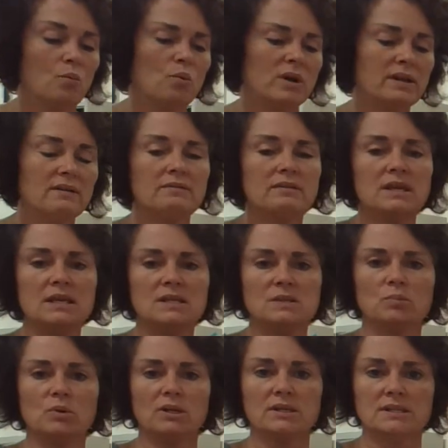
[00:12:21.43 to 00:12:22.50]
one of
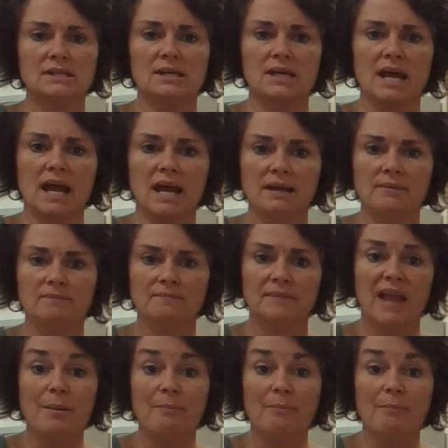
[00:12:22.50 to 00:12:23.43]
these books today.